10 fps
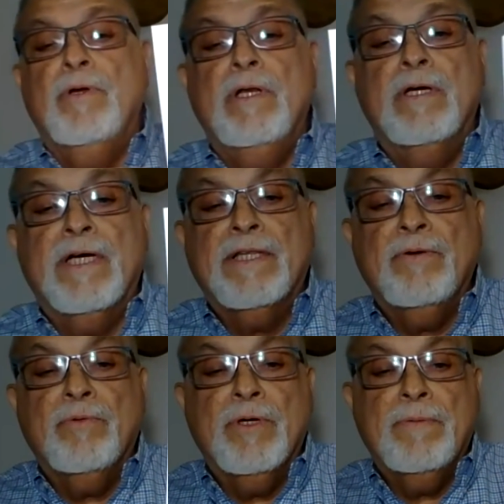we look at
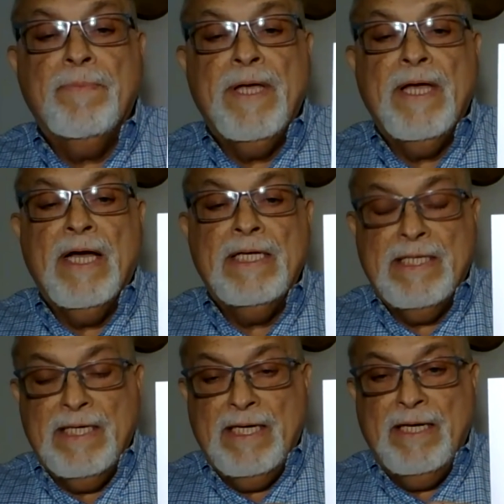the word
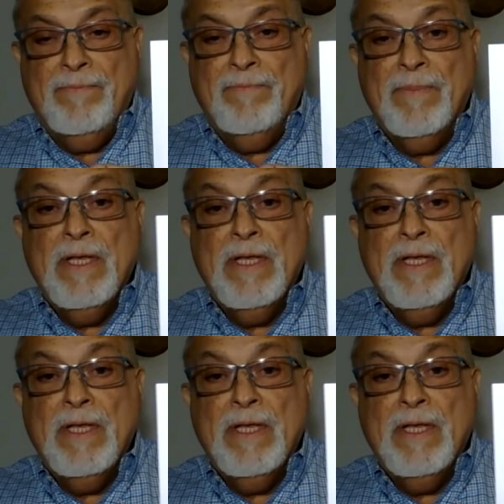P-I-T,